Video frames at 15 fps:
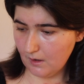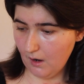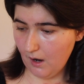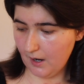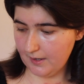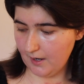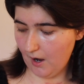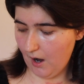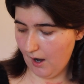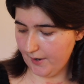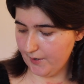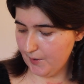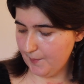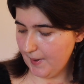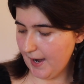on
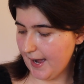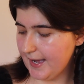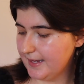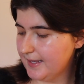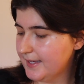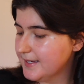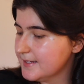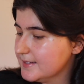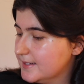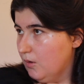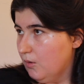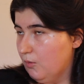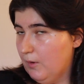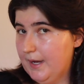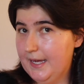autopilot
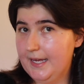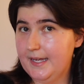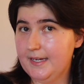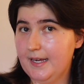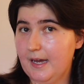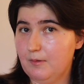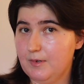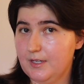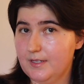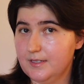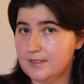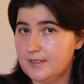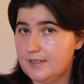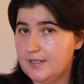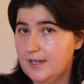when I
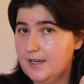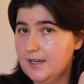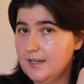was